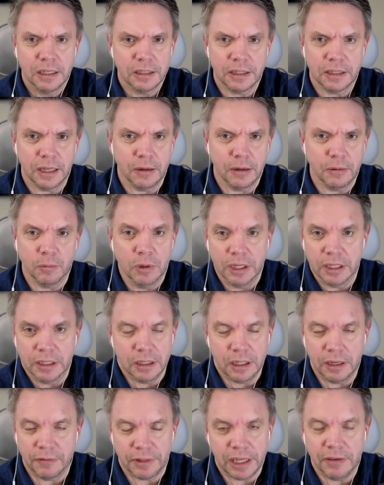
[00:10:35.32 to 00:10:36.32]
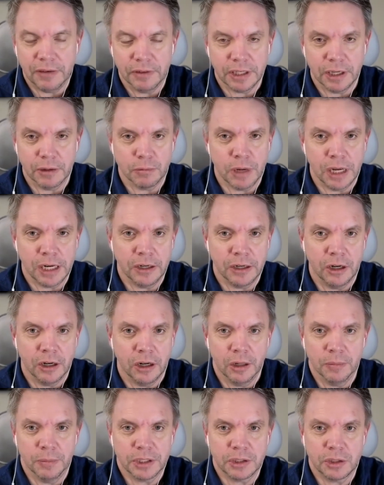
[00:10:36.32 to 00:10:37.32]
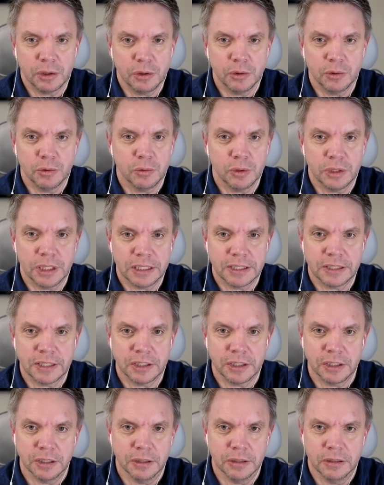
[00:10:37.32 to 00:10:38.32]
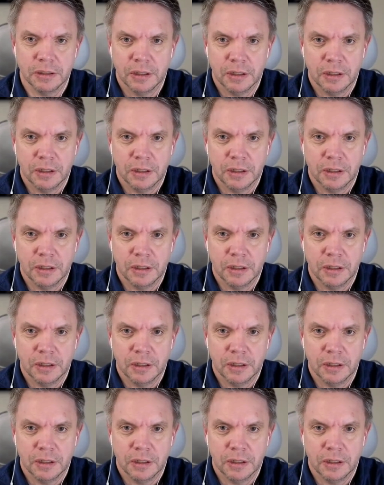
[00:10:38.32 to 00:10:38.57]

that, one, if they even get read at all, but two, that's such a